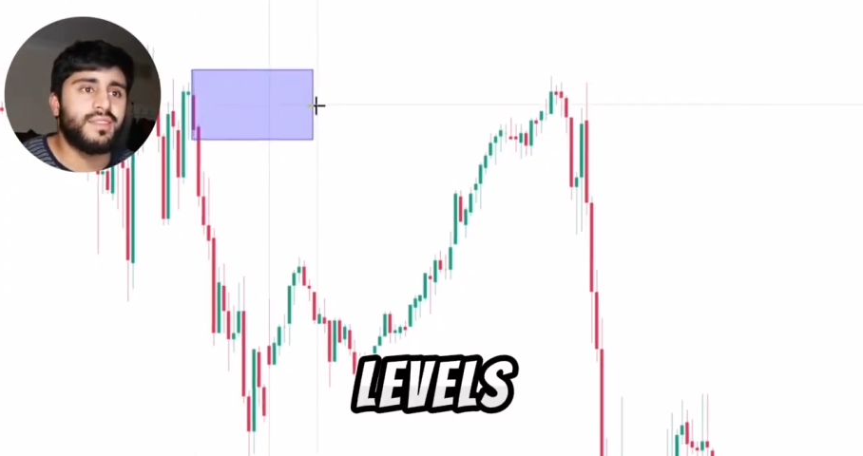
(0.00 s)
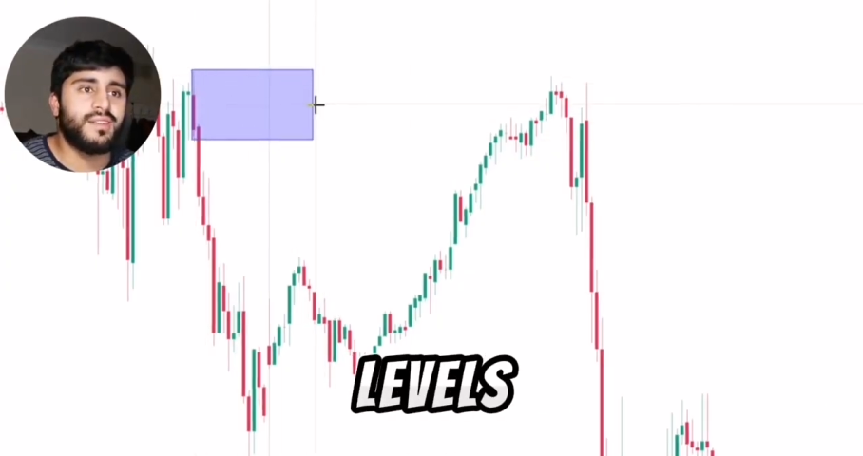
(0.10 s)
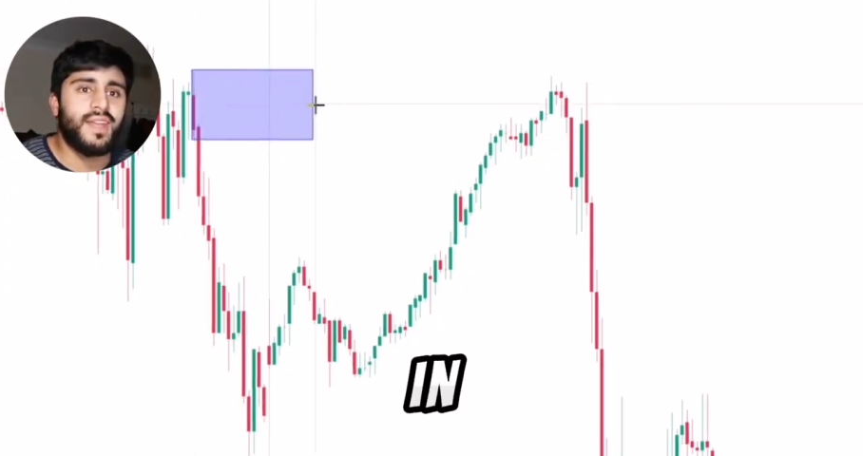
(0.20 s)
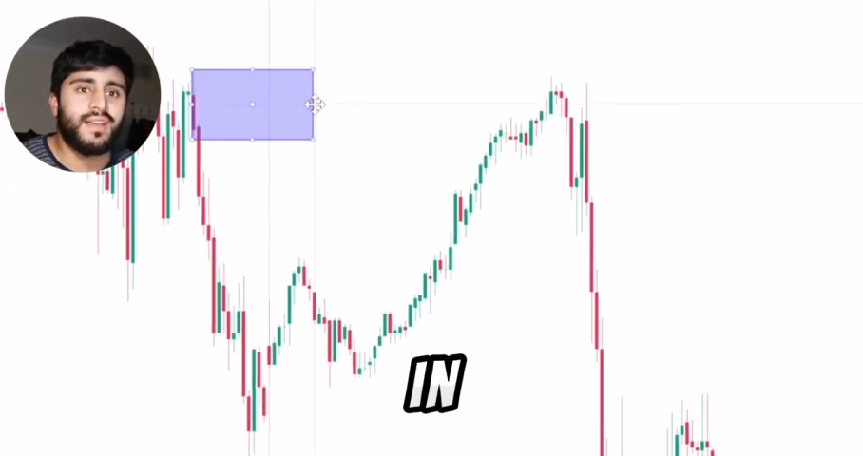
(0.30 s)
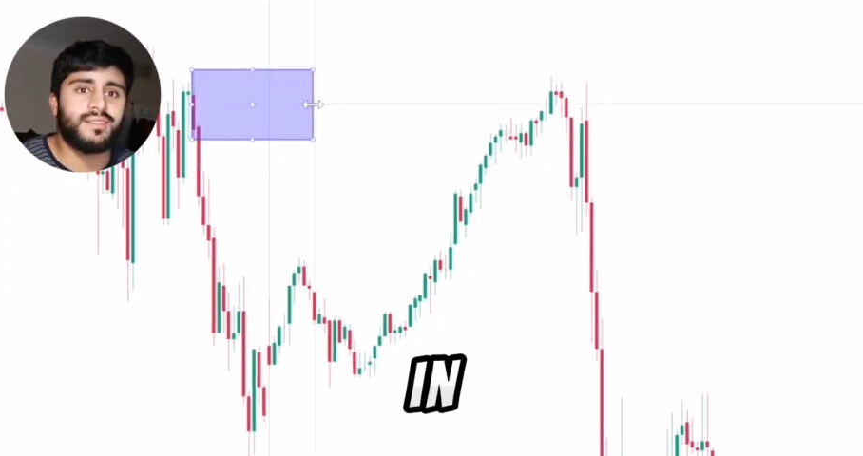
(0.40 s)
in
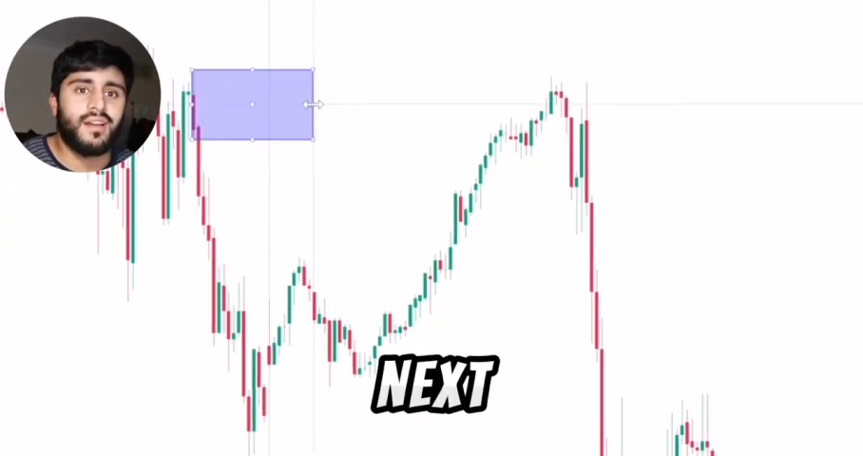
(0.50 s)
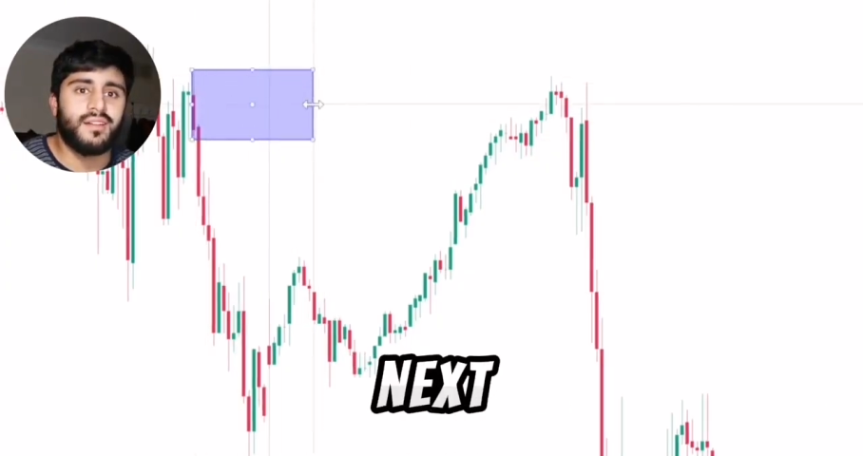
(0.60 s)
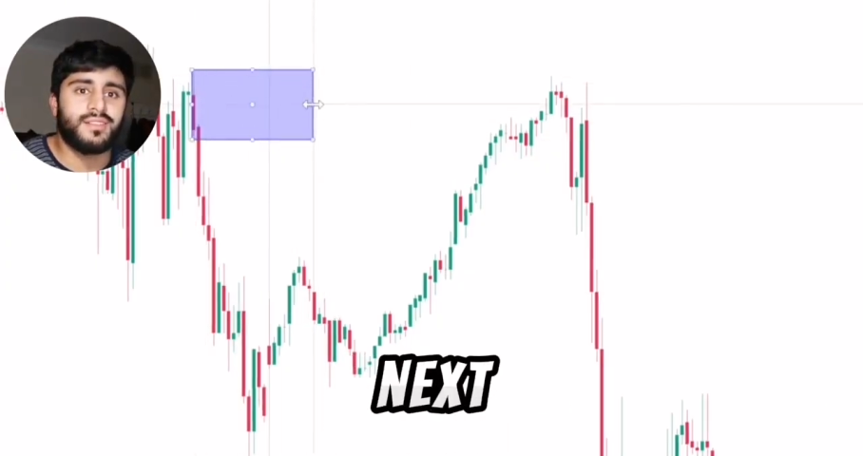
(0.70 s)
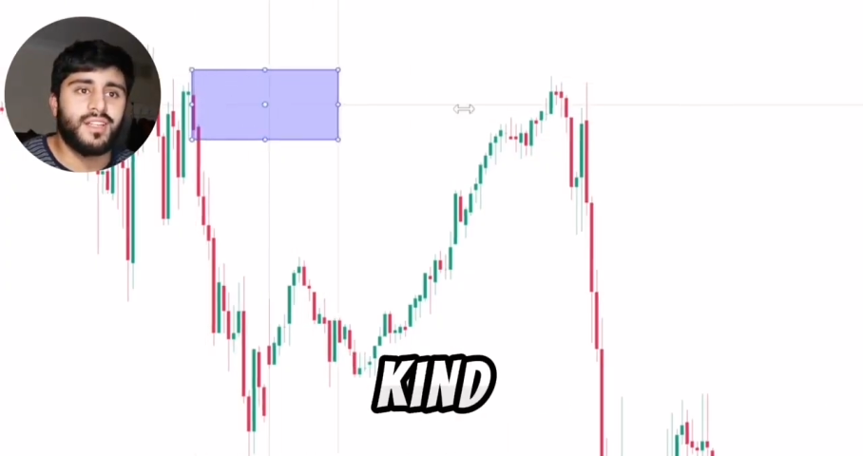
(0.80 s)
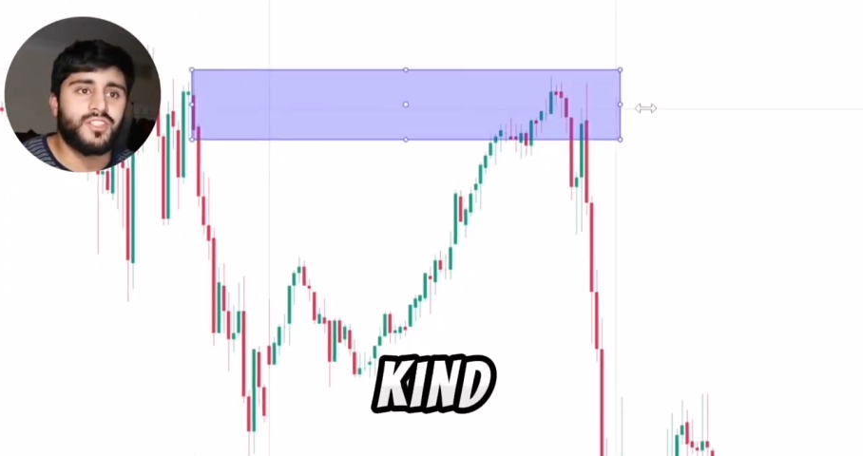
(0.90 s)
the next
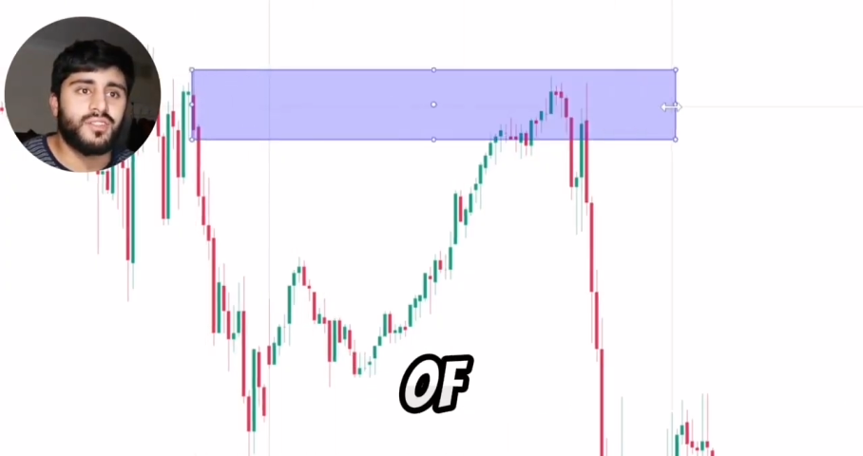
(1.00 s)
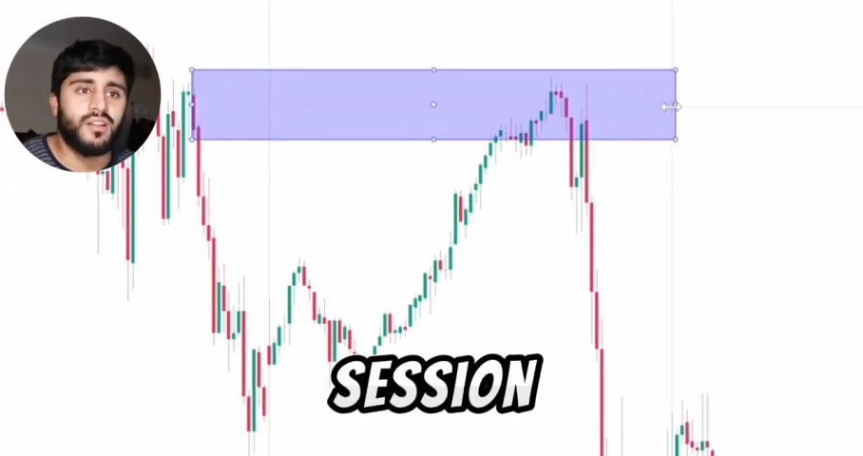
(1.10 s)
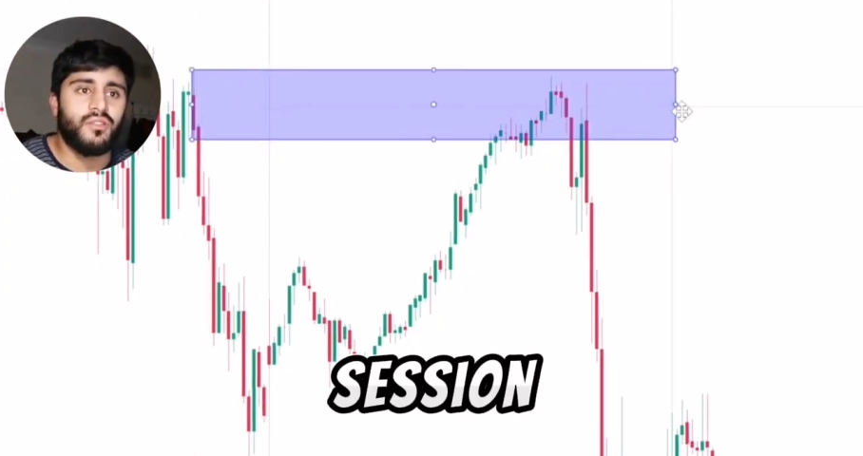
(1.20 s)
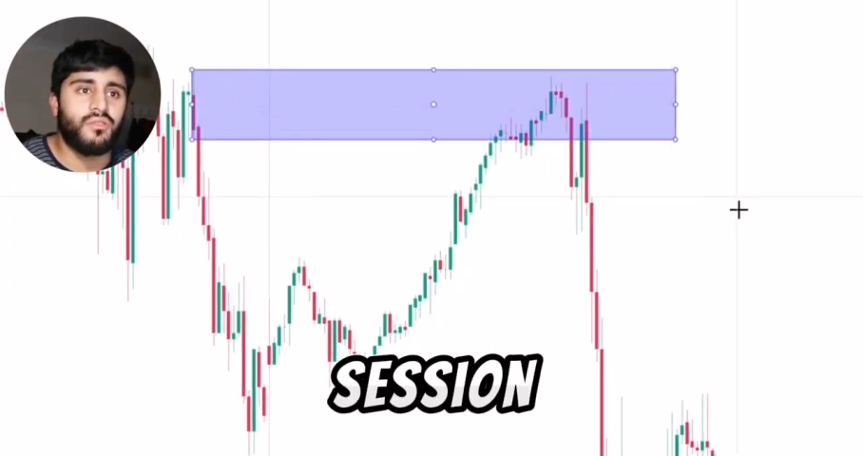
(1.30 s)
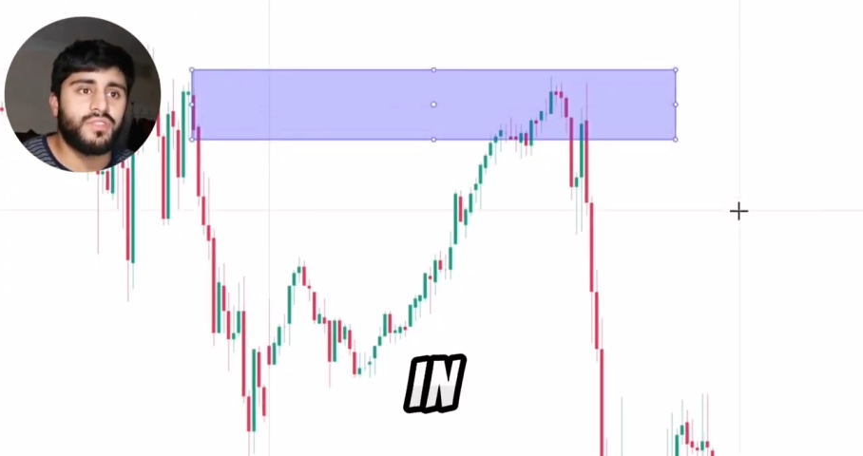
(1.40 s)
kind of session
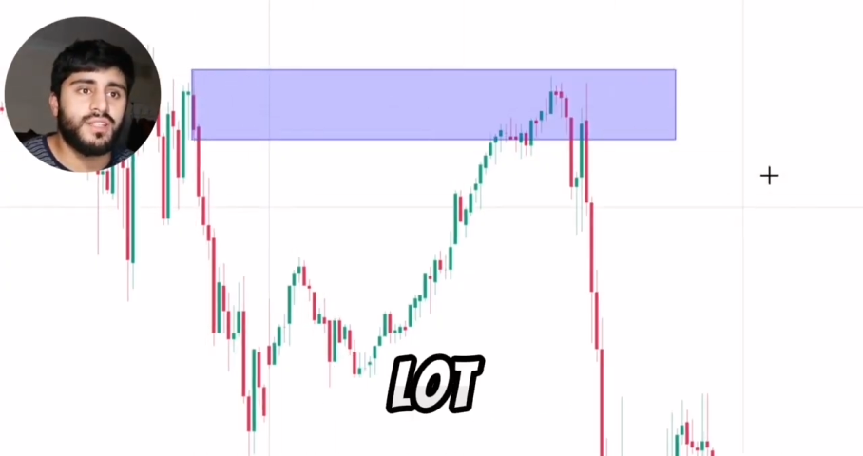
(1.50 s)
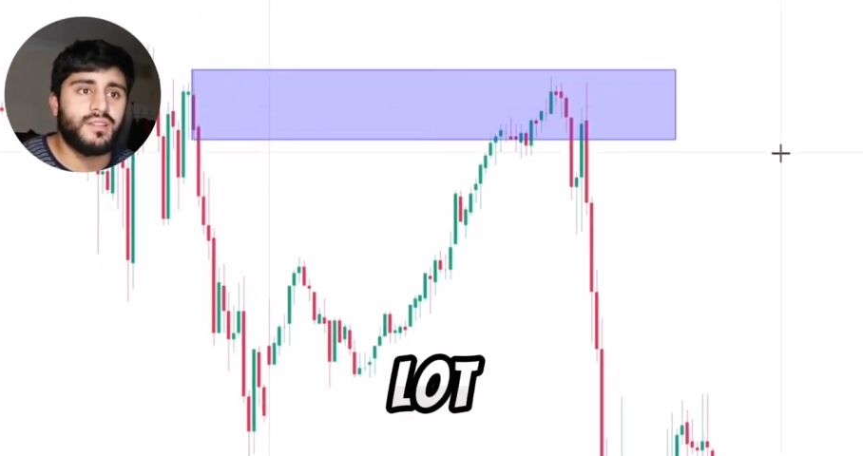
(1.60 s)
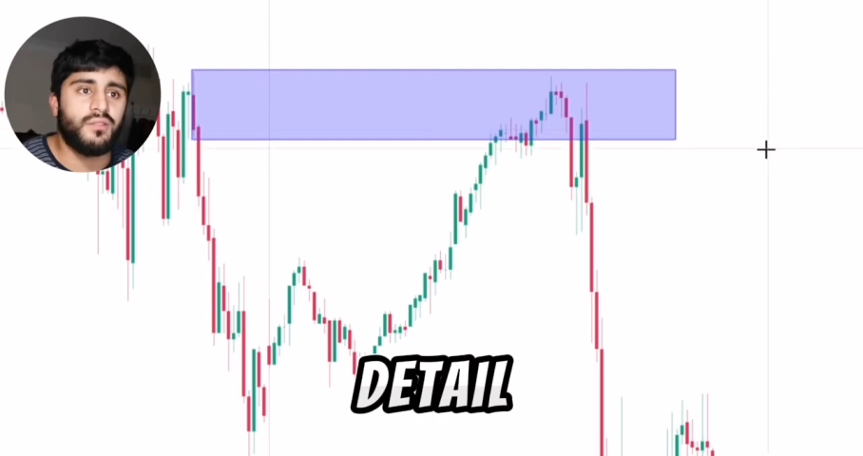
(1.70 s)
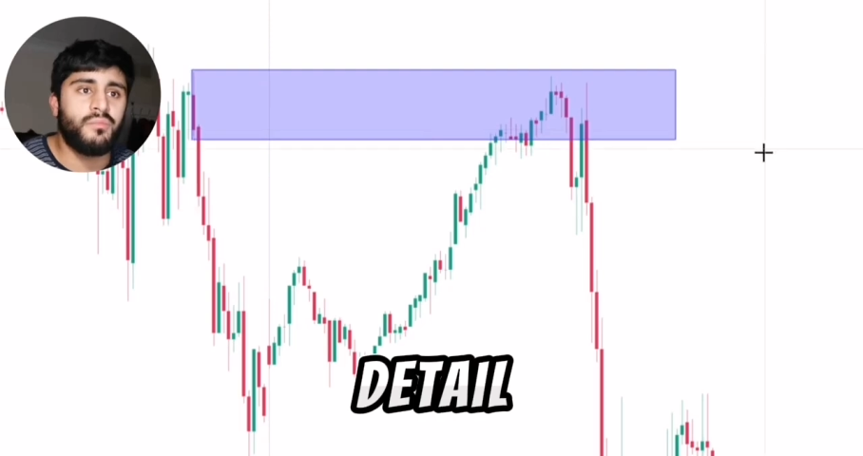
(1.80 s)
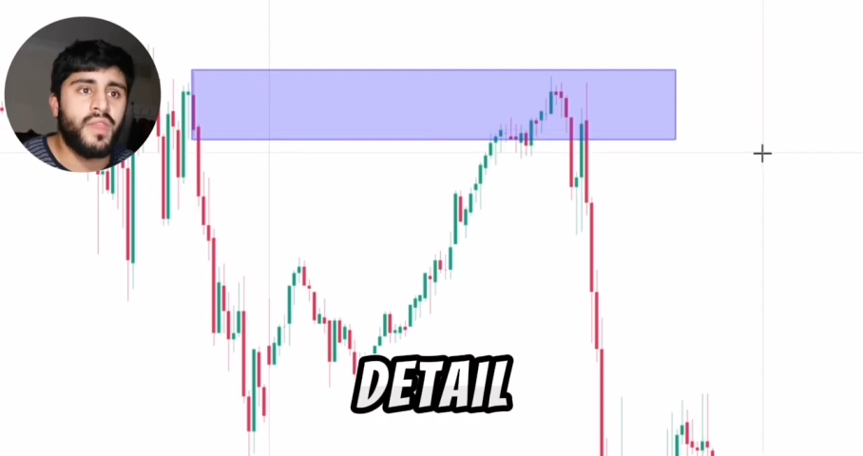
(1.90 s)
in a lot of
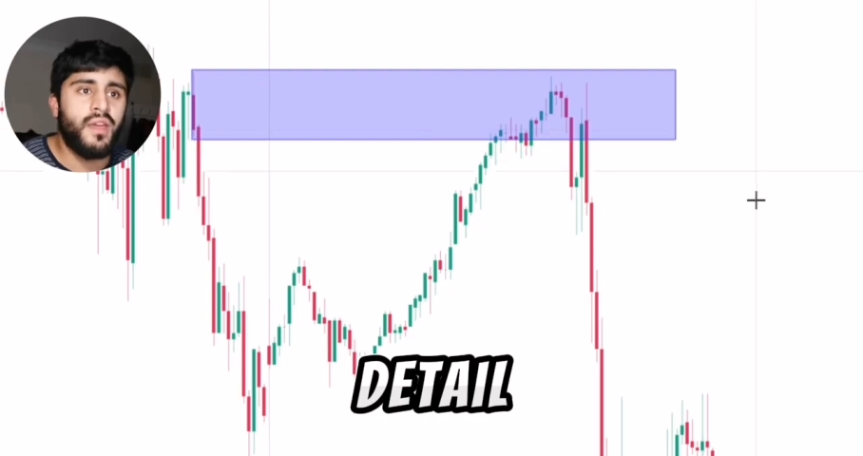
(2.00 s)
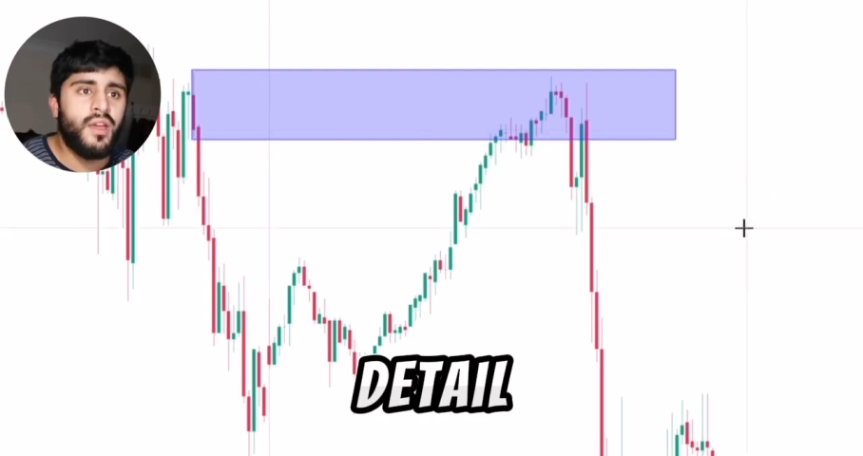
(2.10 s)
detail.